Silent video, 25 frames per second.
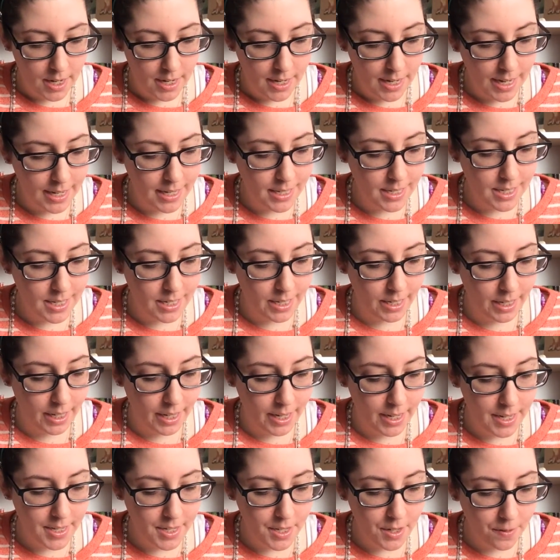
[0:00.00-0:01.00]

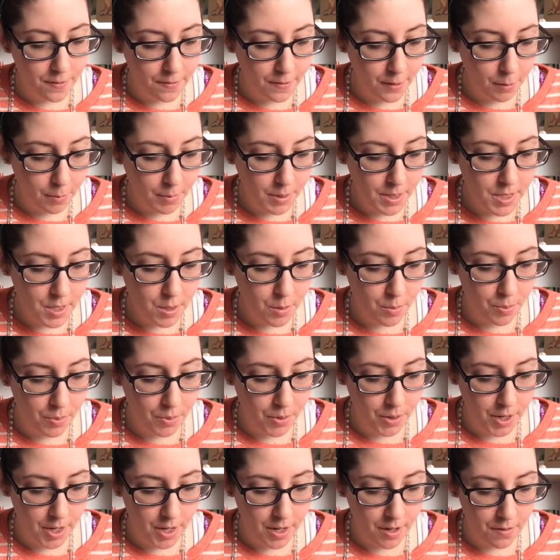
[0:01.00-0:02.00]
19. Is your family
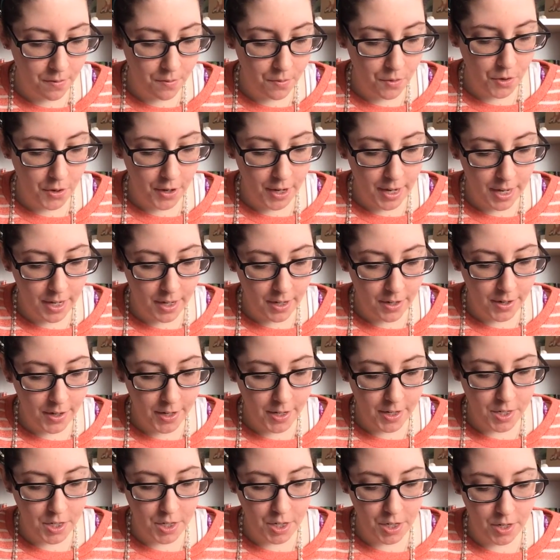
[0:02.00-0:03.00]
supportive or
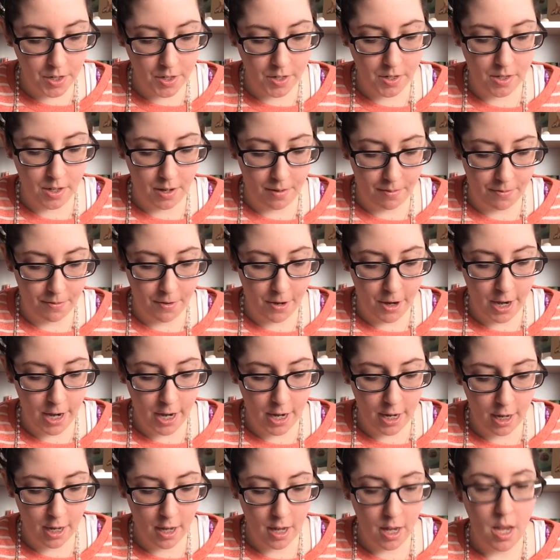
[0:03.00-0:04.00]
ignorant to your suffering?
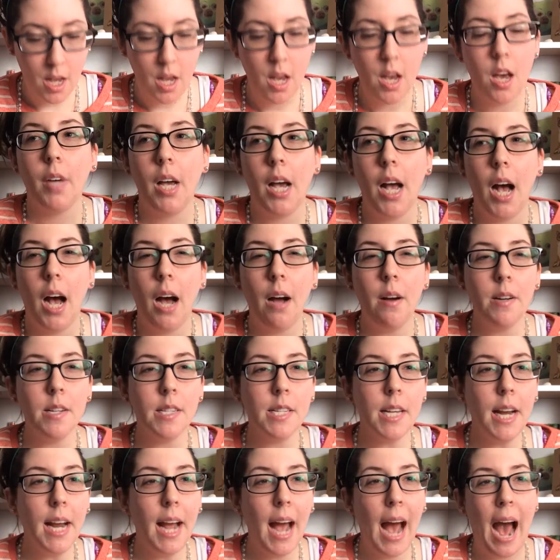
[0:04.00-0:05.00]
I
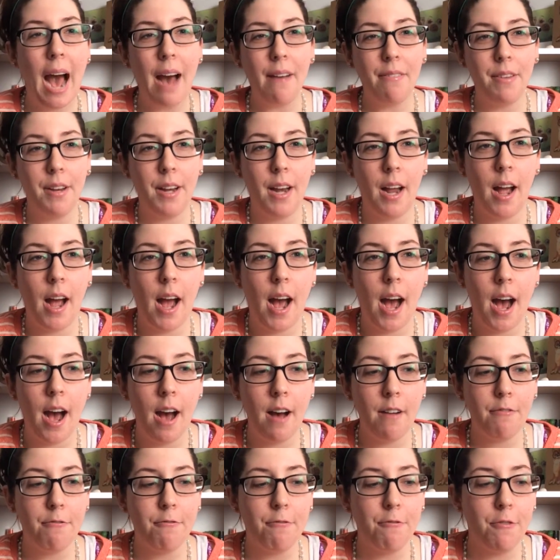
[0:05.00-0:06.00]
would say half and
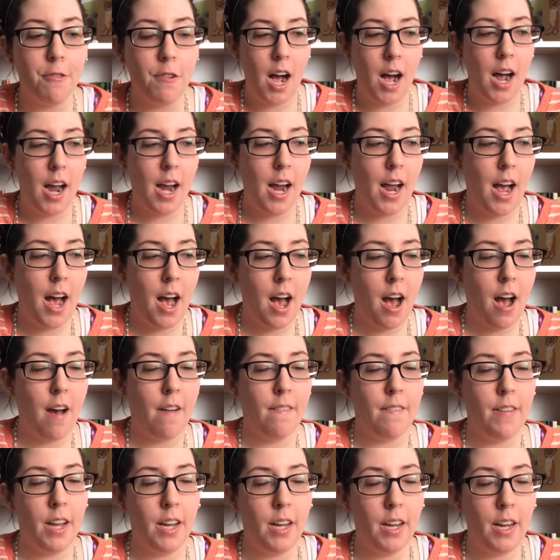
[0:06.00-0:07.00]
half. I
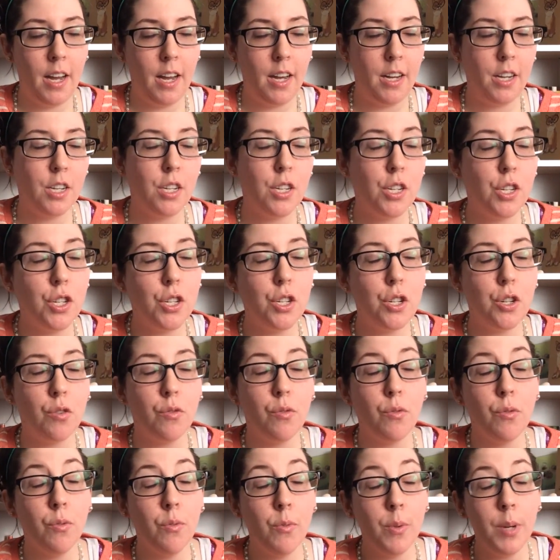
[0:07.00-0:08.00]
have an
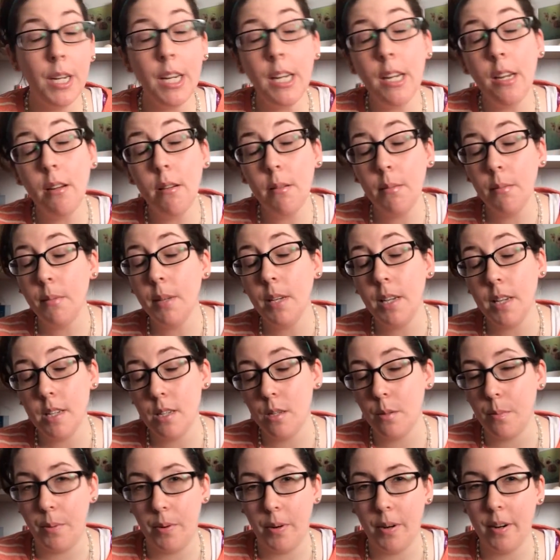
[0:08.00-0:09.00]
extremely
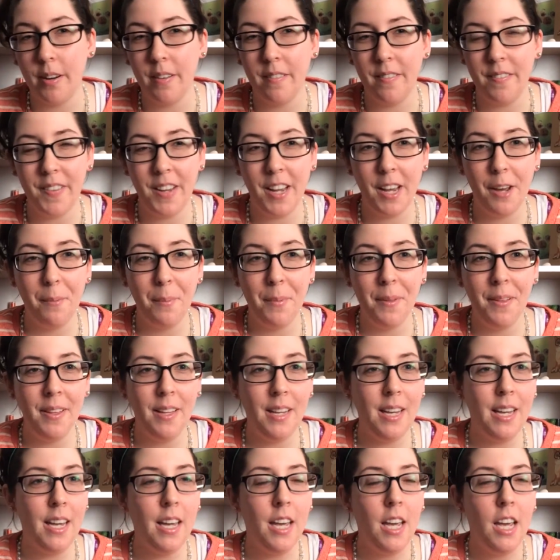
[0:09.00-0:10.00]
supportive
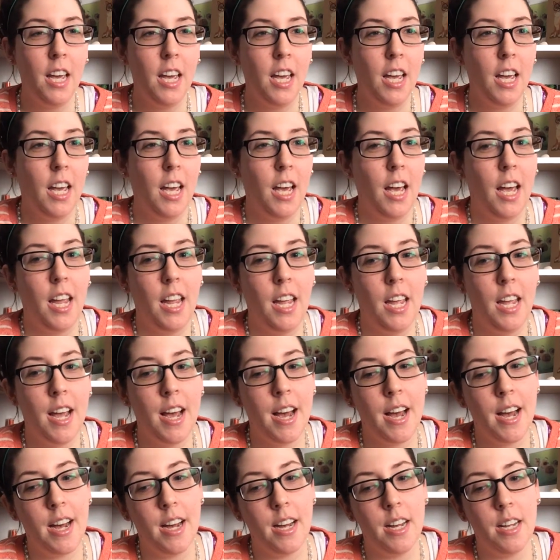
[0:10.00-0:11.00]
family,
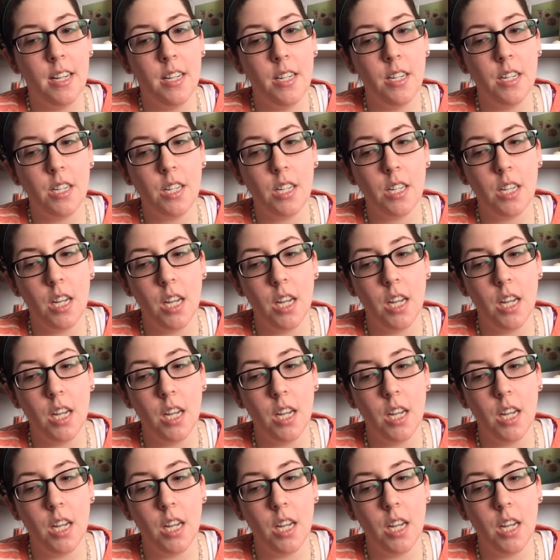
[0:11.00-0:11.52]
and